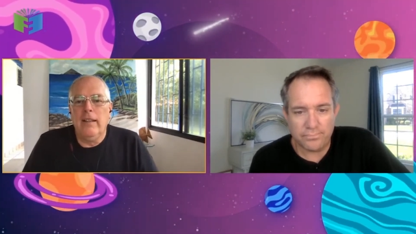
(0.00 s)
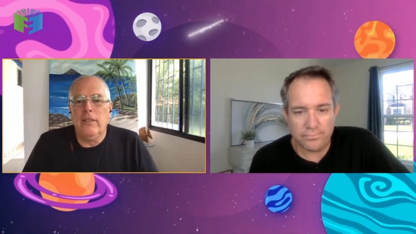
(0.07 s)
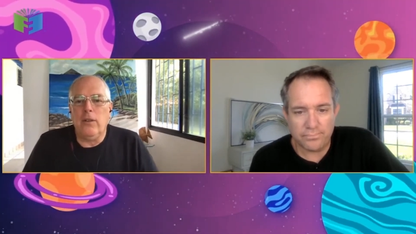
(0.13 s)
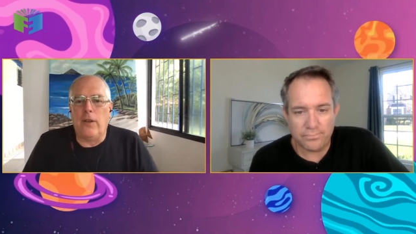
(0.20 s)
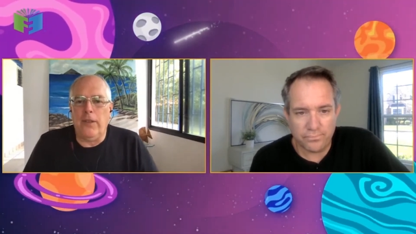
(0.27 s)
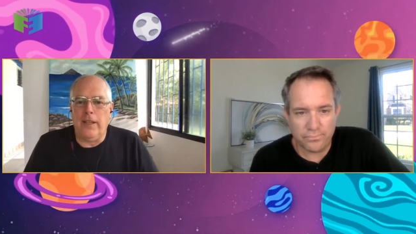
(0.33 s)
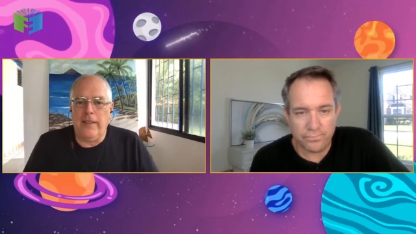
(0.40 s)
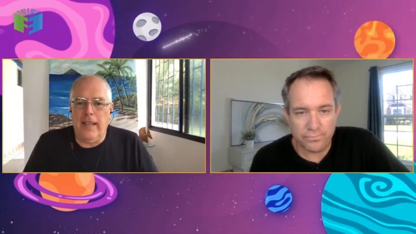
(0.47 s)
Speaker 1: So
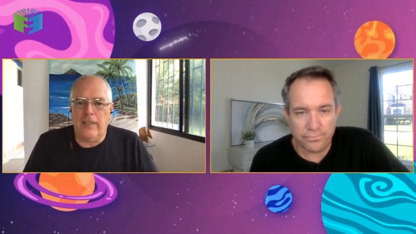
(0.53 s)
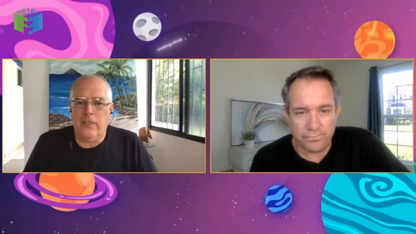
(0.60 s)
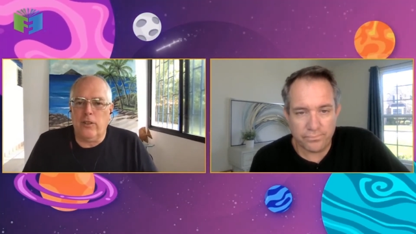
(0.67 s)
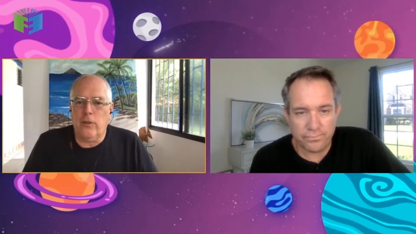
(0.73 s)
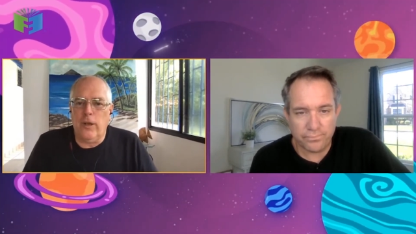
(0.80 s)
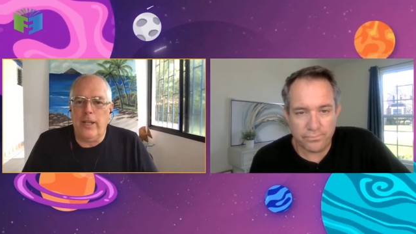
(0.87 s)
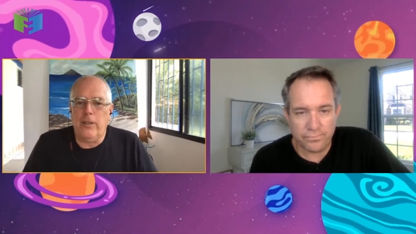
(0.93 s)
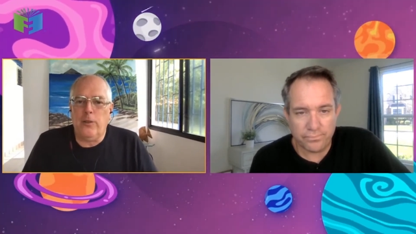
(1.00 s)
I think that's a
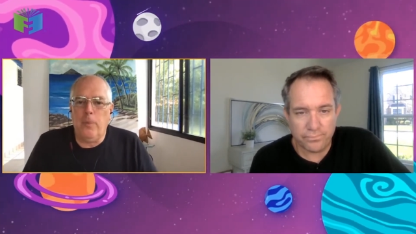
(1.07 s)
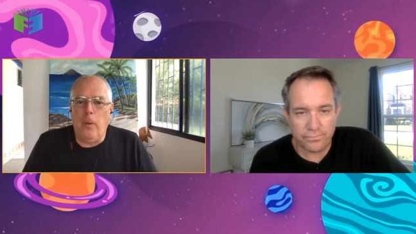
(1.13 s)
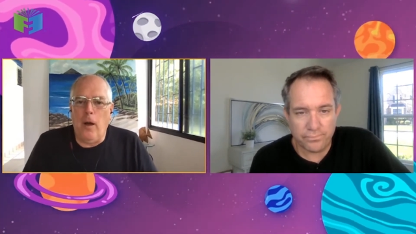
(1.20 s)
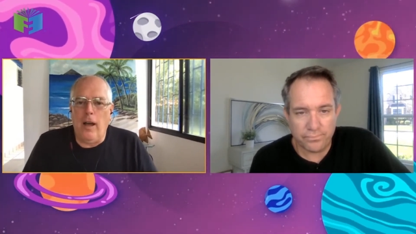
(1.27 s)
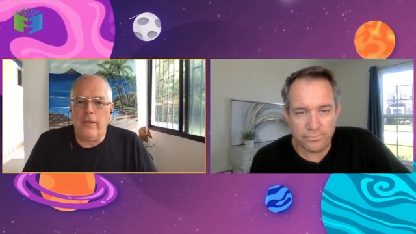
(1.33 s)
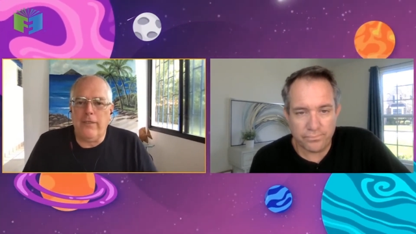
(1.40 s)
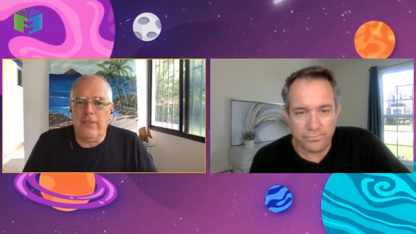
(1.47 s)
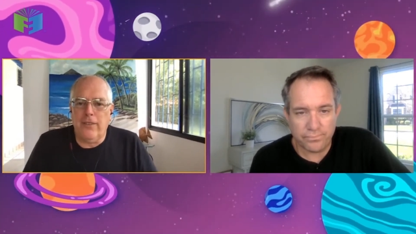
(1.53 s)
great
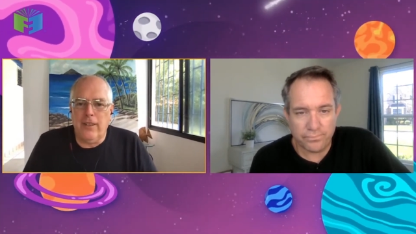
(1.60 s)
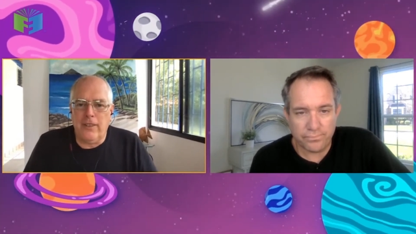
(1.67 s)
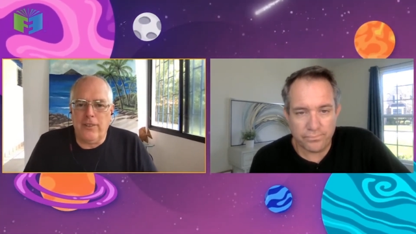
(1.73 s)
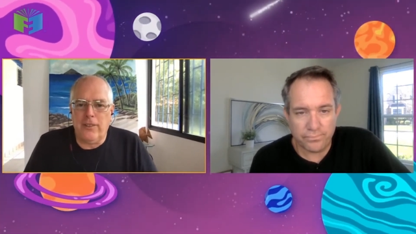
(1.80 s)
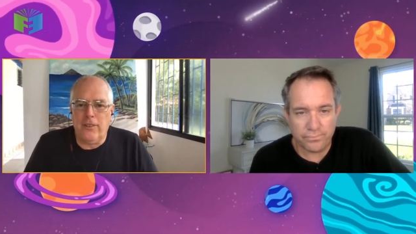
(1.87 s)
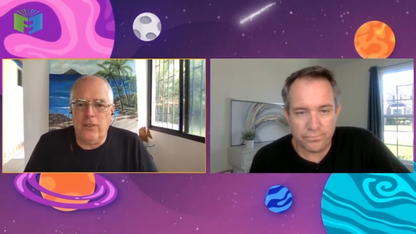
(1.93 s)
spot for us